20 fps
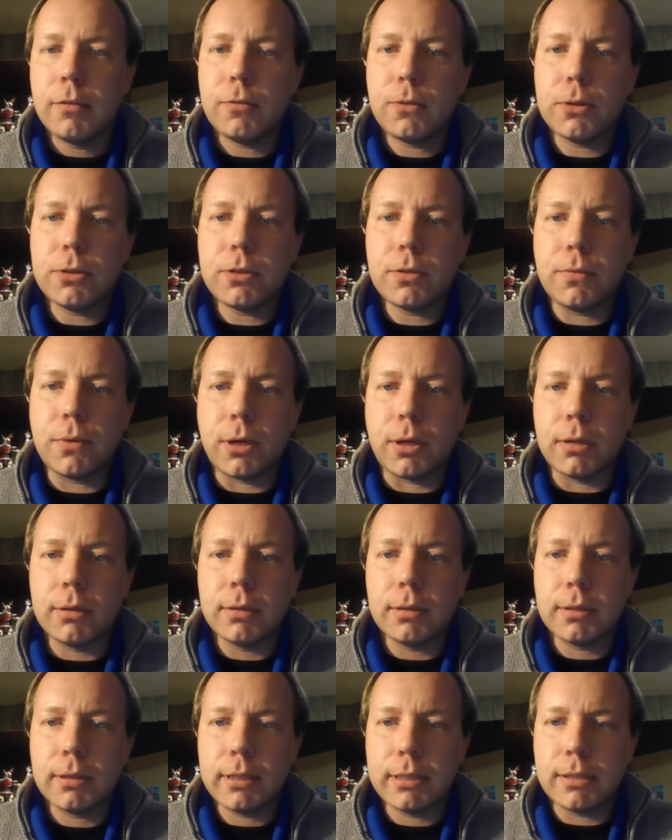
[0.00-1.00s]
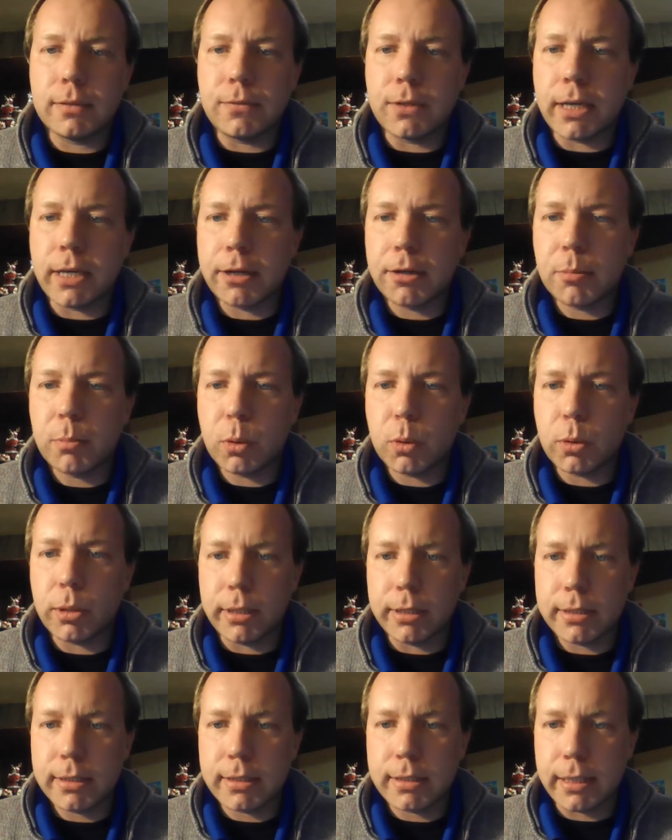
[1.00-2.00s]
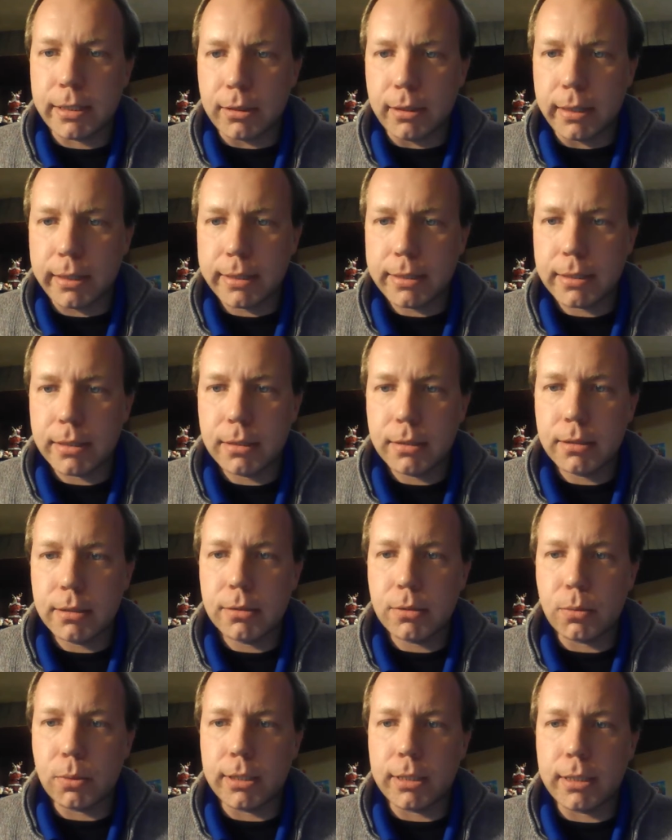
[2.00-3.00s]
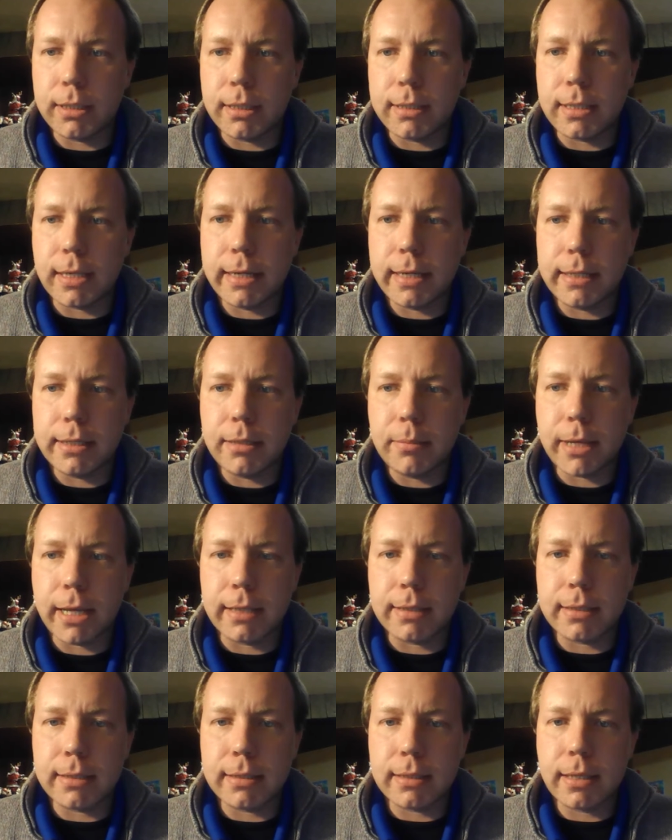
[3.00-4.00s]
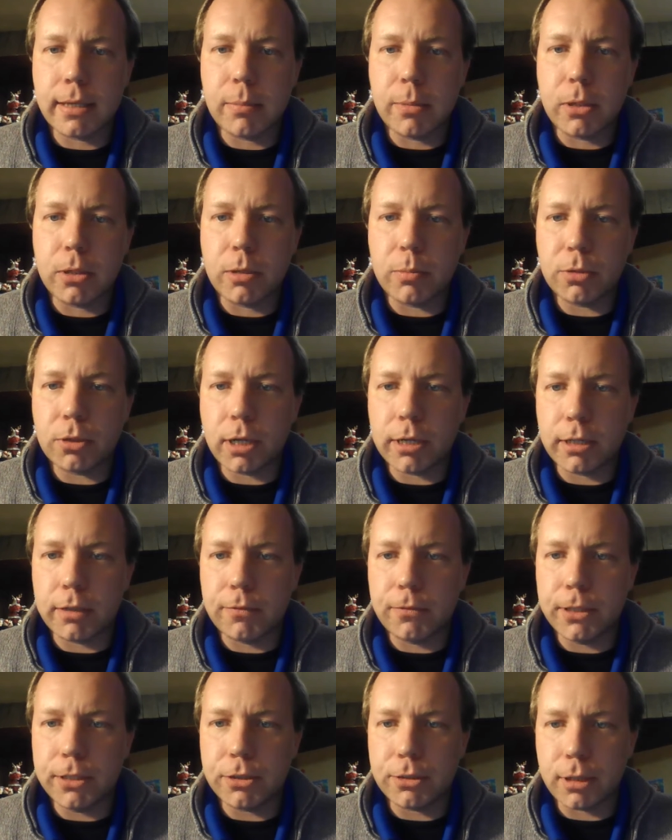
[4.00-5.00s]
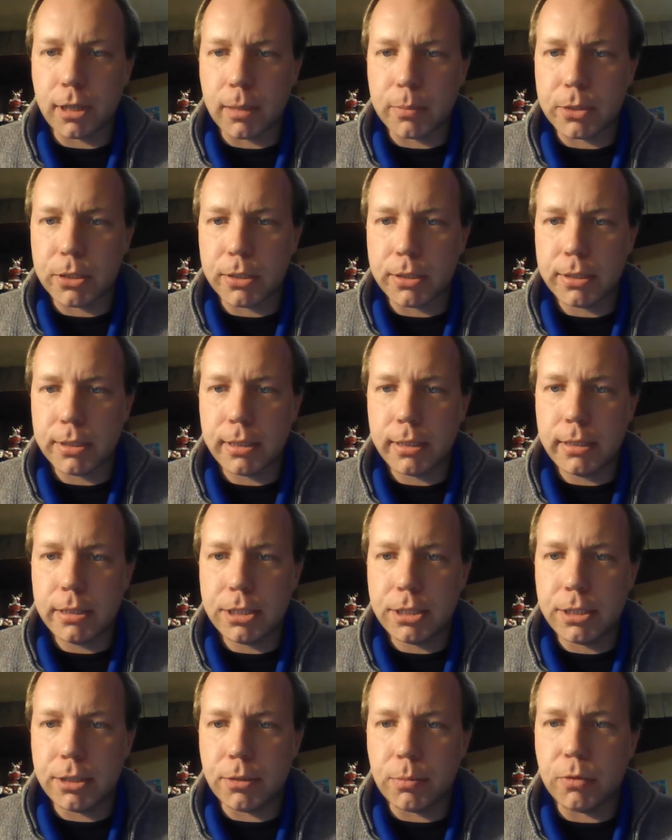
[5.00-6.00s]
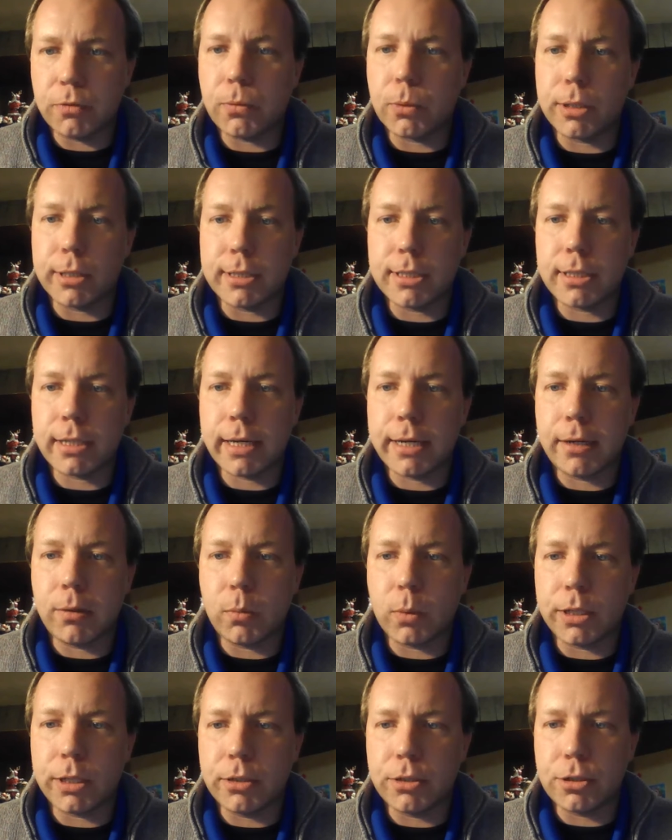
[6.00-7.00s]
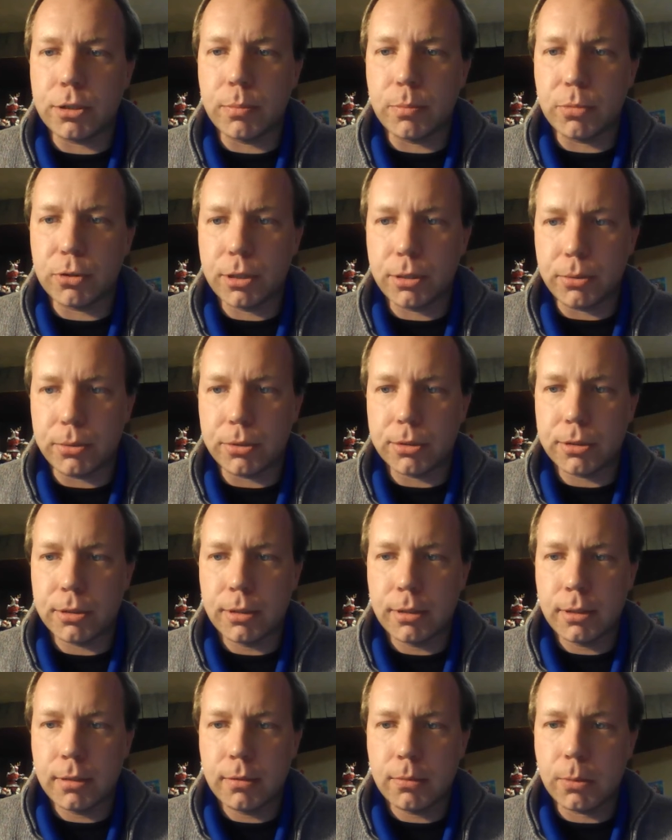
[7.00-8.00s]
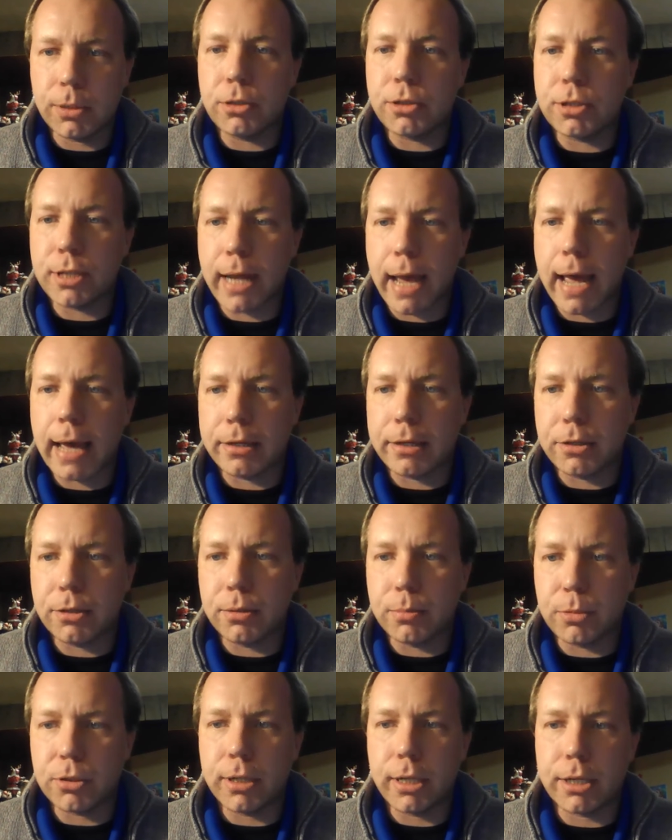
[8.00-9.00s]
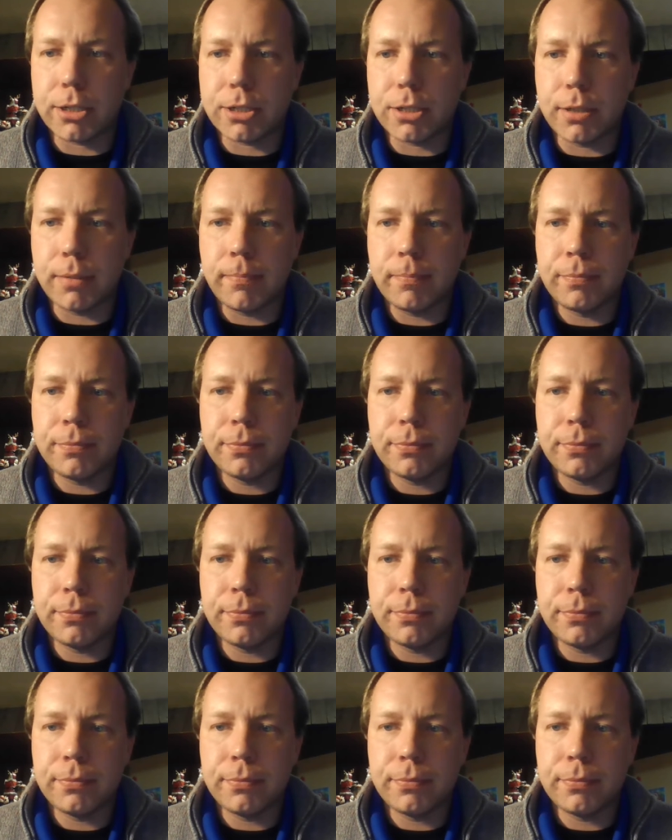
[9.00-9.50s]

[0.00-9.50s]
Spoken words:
First of all, it's of dire importance that you listen to what the design team has to say about our product feature options each year before deciding what you should produce, what you should add to the production.